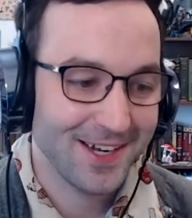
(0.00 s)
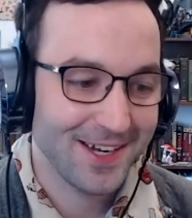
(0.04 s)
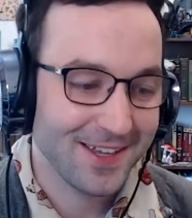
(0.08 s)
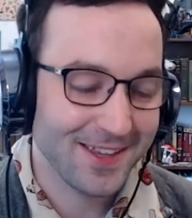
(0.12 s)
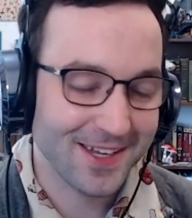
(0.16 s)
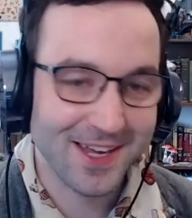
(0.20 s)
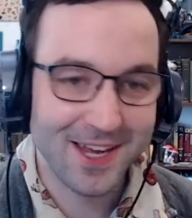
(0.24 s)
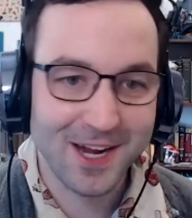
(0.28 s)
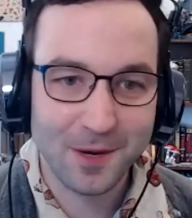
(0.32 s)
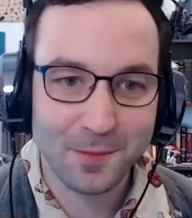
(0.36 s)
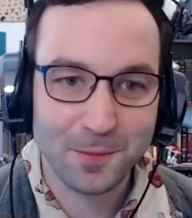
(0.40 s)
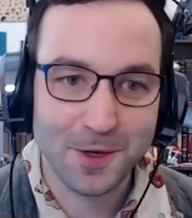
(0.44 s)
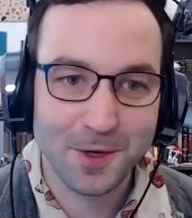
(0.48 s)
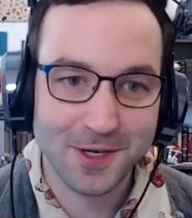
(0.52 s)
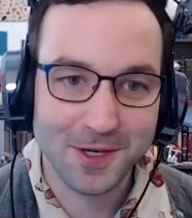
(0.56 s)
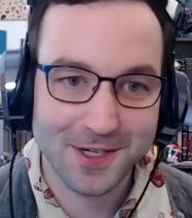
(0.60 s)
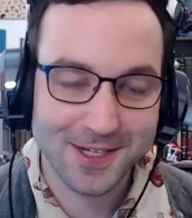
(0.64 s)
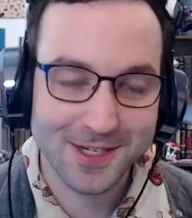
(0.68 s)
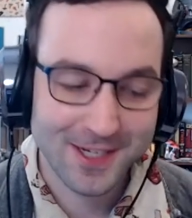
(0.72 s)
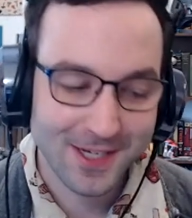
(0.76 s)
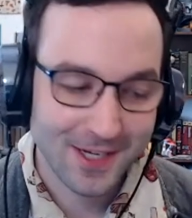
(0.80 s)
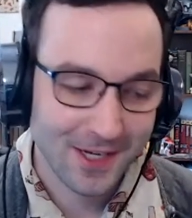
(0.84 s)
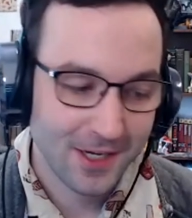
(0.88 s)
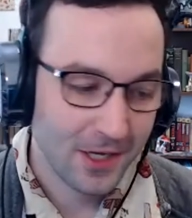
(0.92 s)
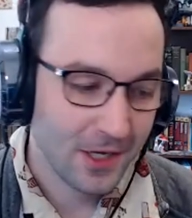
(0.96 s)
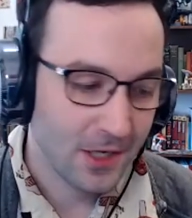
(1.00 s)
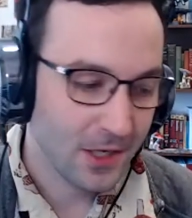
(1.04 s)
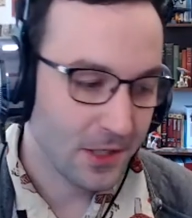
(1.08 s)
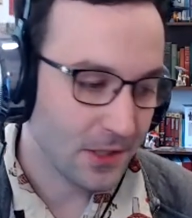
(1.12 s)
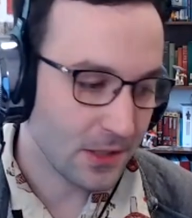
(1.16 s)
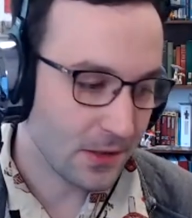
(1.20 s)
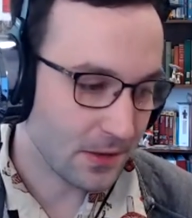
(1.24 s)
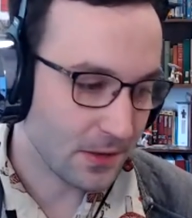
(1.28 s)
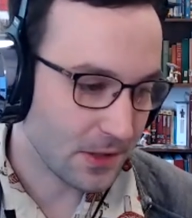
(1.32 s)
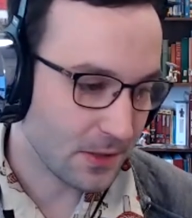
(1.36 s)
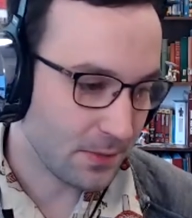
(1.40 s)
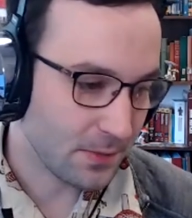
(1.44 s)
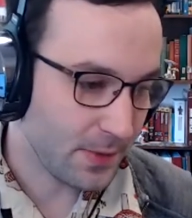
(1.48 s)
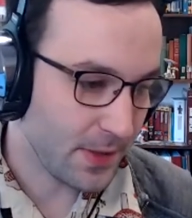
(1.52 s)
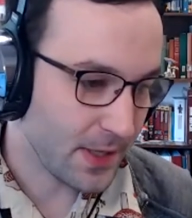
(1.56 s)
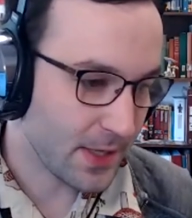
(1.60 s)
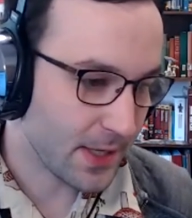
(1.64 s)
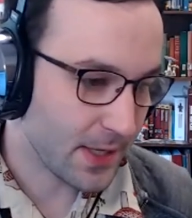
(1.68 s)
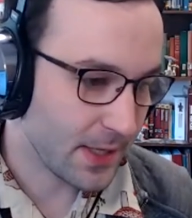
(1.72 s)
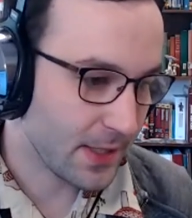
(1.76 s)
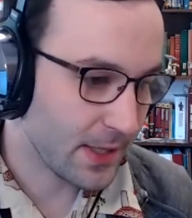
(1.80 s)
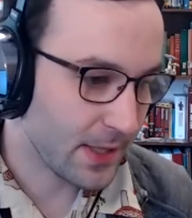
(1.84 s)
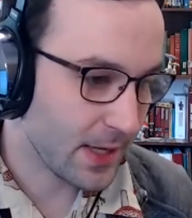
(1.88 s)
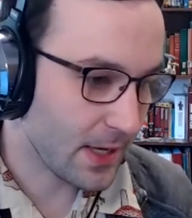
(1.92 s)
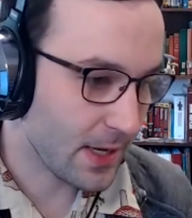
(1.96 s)
the camera, so to speak.
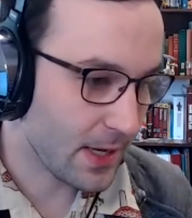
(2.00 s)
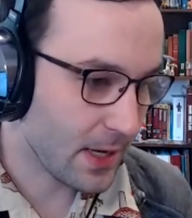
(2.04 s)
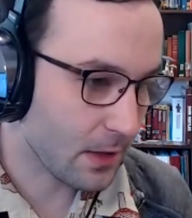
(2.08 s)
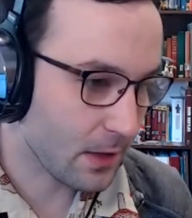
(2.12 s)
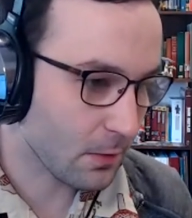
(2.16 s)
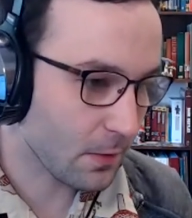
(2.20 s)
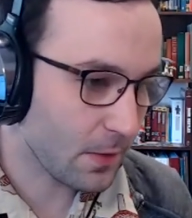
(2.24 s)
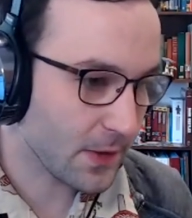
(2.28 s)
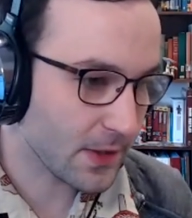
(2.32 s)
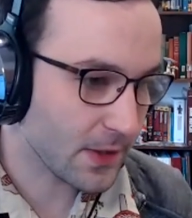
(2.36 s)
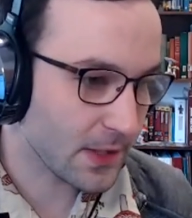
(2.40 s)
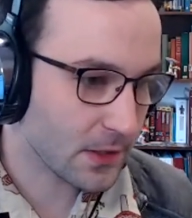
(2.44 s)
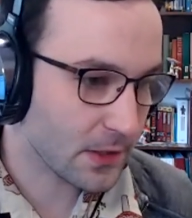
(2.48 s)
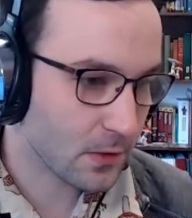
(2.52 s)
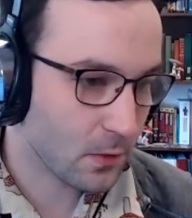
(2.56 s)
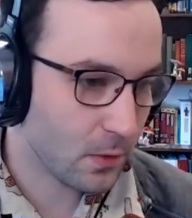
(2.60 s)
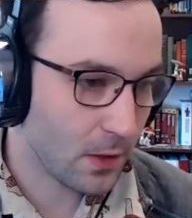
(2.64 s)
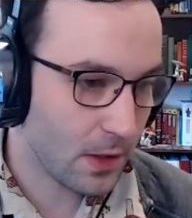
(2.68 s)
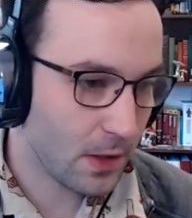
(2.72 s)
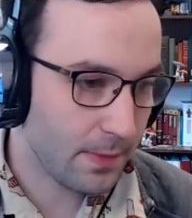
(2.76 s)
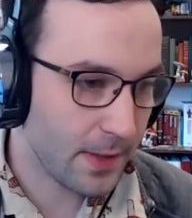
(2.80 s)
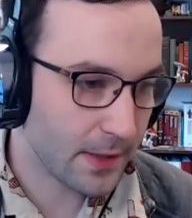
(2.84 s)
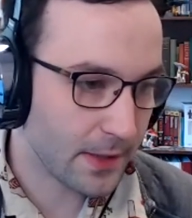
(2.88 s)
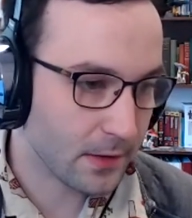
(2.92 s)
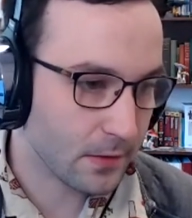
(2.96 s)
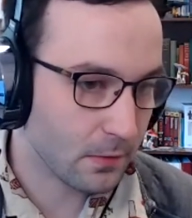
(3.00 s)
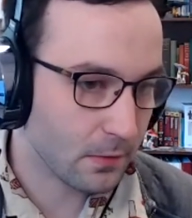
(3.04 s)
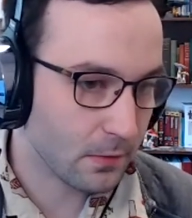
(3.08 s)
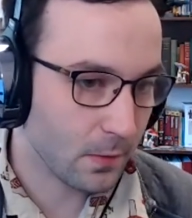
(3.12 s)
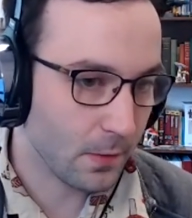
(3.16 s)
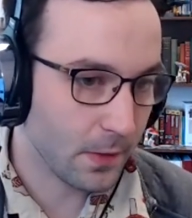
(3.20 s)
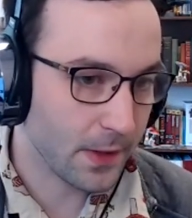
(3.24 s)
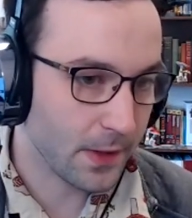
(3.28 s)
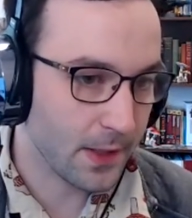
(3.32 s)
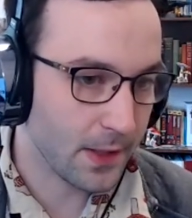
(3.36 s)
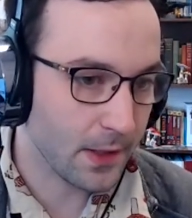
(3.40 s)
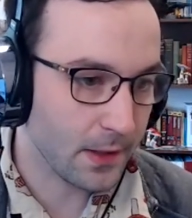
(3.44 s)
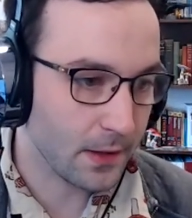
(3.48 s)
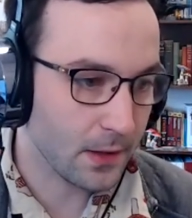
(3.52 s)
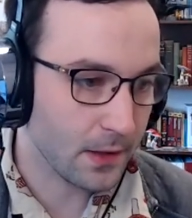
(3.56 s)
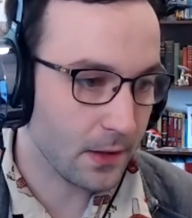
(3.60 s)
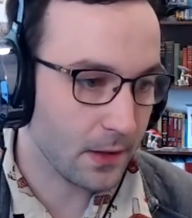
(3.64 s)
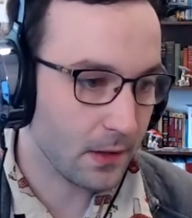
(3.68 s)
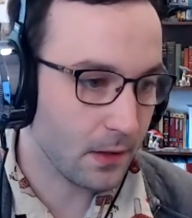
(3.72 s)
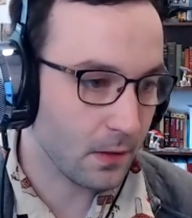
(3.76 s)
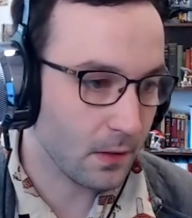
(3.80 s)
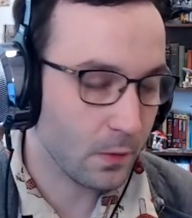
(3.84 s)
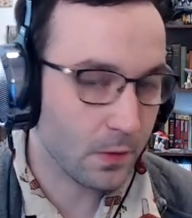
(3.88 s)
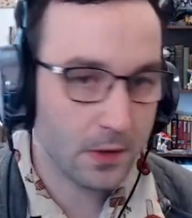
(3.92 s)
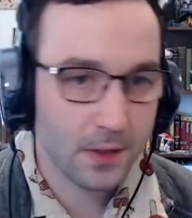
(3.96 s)
And I, I, don't think that's quite back to normal yet.
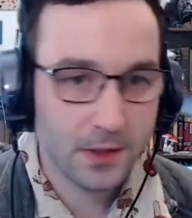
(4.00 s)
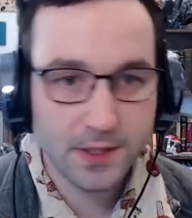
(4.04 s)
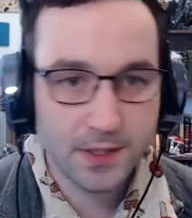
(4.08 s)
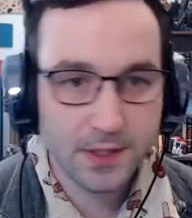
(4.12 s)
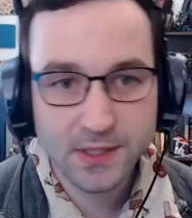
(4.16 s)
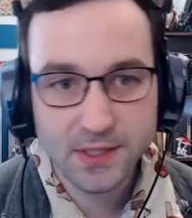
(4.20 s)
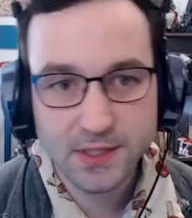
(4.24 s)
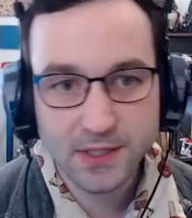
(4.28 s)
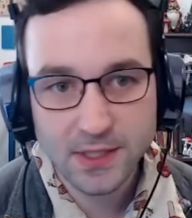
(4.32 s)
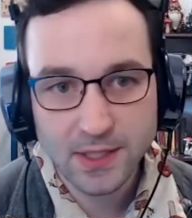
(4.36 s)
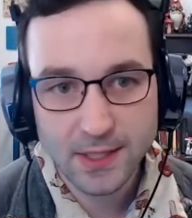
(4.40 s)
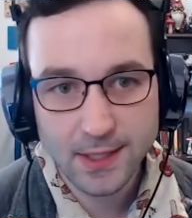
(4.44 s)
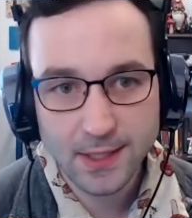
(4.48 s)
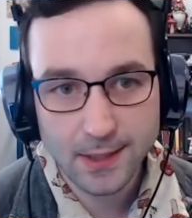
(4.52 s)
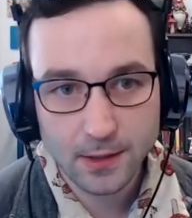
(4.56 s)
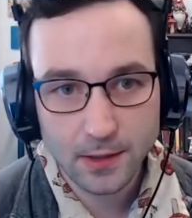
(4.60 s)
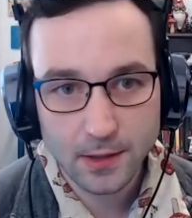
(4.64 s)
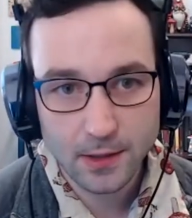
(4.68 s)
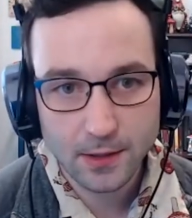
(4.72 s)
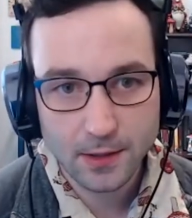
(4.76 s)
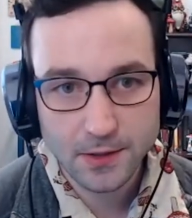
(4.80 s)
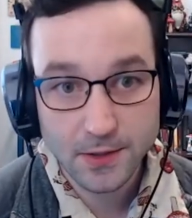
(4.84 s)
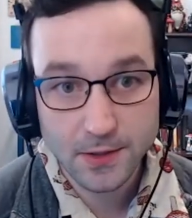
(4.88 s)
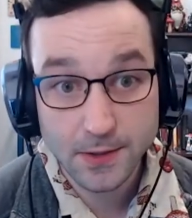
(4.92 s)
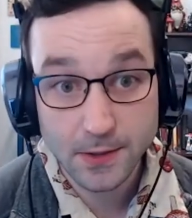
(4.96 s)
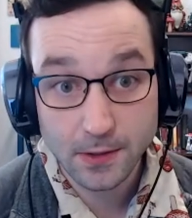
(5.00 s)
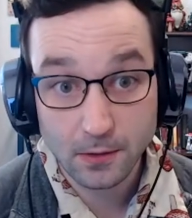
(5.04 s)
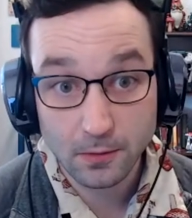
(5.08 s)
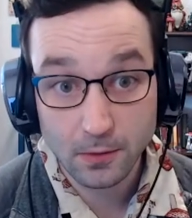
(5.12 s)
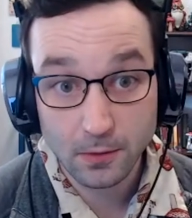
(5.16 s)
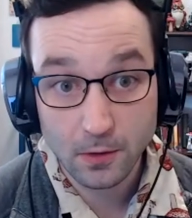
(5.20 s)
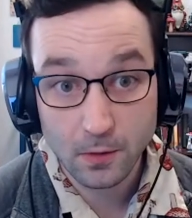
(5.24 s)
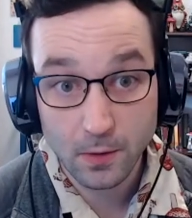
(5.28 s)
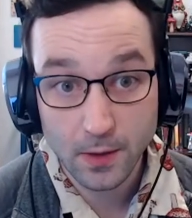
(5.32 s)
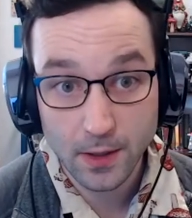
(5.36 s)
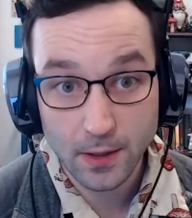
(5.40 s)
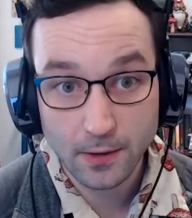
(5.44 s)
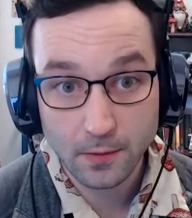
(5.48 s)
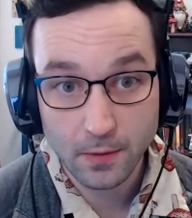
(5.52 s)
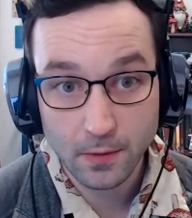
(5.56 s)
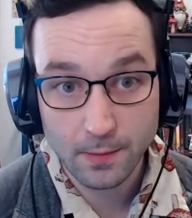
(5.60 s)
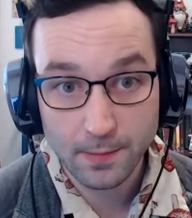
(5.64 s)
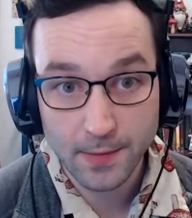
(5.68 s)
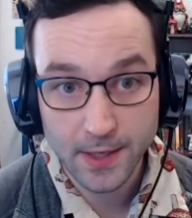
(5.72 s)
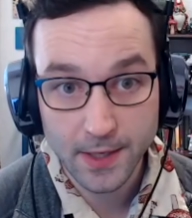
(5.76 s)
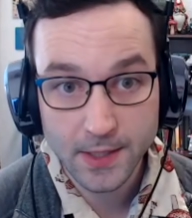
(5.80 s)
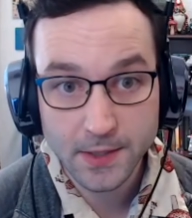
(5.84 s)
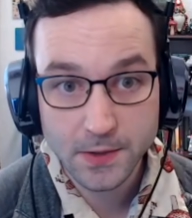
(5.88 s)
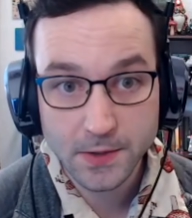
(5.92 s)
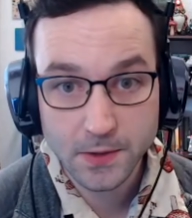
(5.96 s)
Uh, we're at least here still required to wear
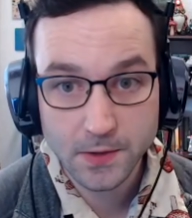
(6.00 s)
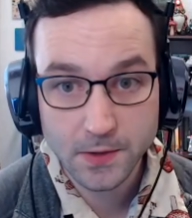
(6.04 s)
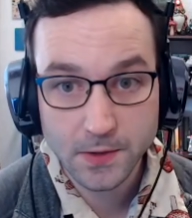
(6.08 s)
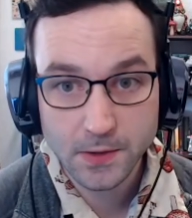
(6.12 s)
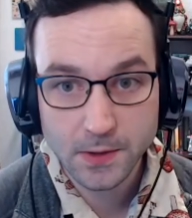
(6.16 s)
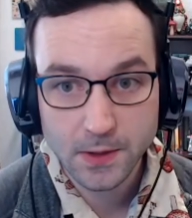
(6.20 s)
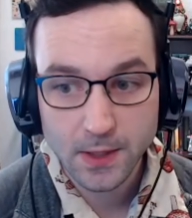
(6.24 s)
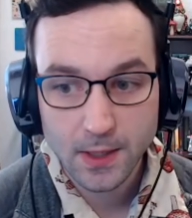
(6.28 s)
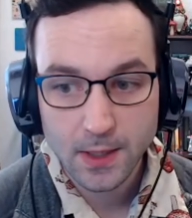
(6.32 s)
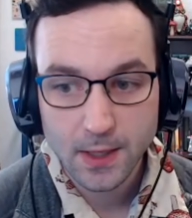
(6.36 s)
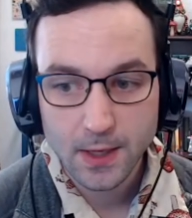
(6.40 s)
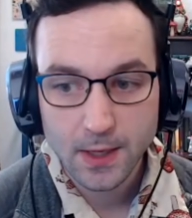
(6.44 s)
masks.